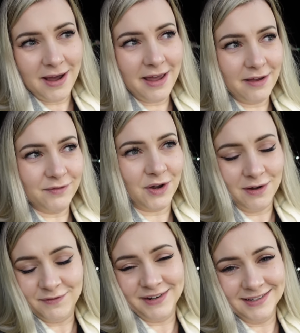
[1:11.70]
I have
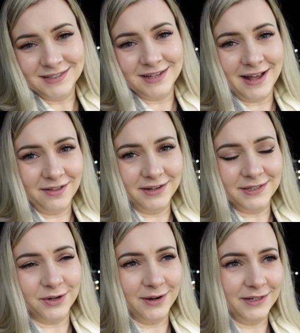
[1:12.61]
confidence that Ellen is
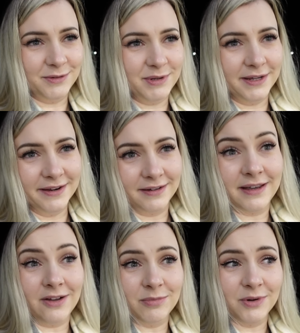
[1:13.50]
going to be a
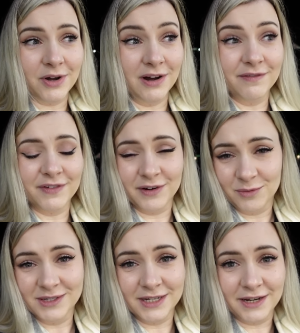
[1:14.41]
Galbo convert
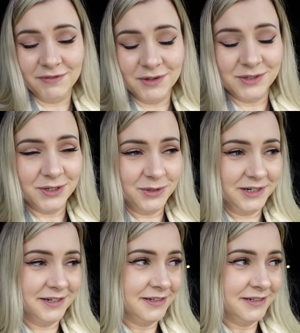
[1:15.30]
once I give those to her.